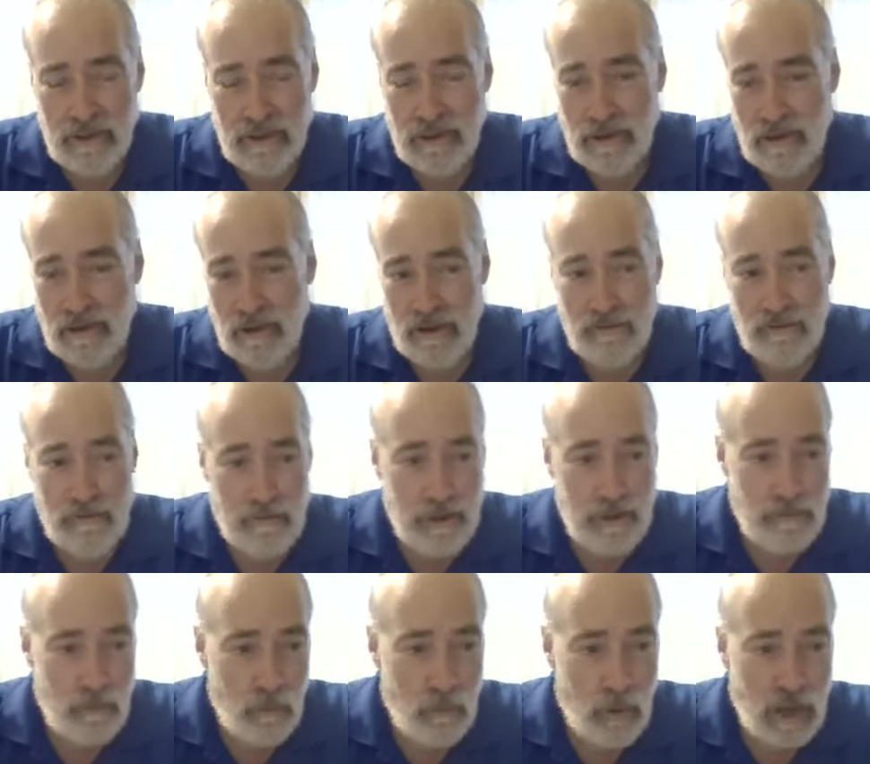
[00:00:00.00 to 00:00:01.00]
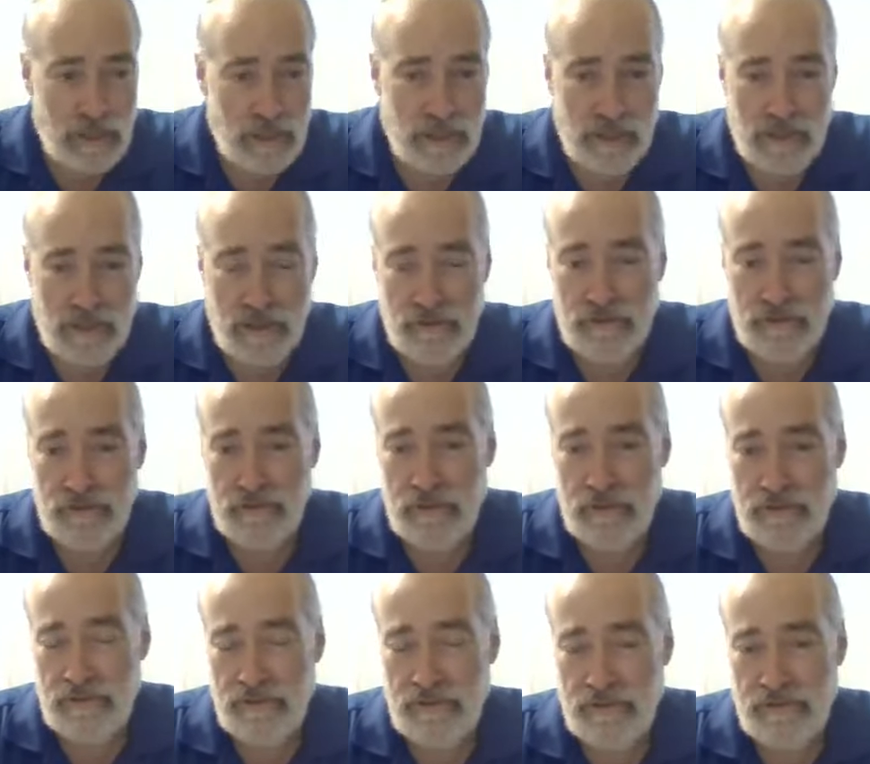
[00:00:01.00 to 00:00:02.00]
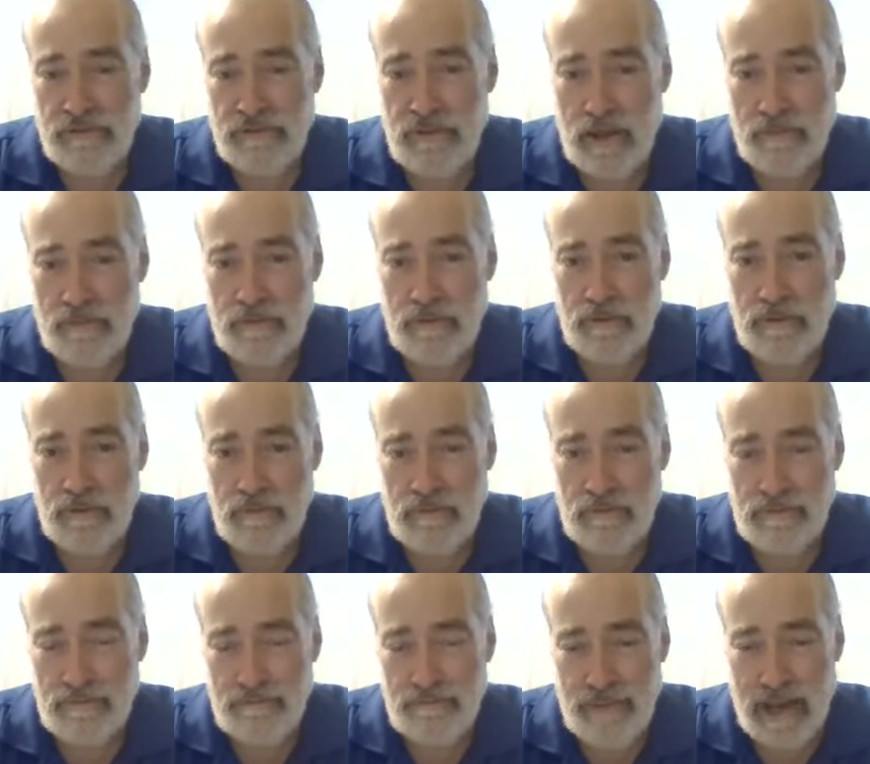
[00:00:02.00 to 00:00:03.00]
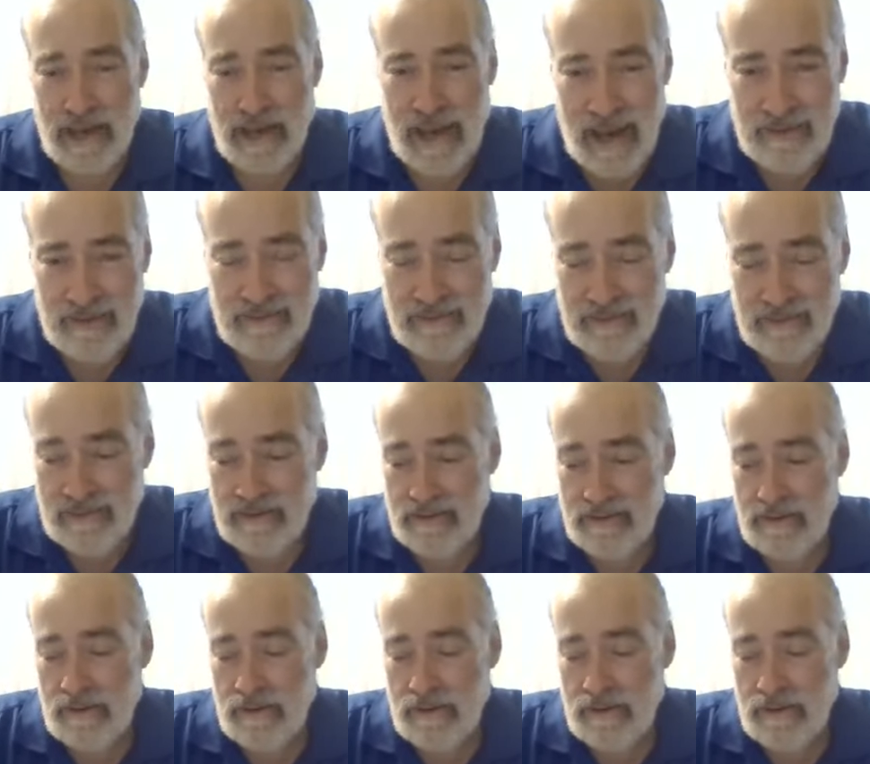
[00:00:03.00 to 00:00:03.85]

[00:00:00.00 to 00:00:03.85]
You know, even people watching this, they said, this is not by accident.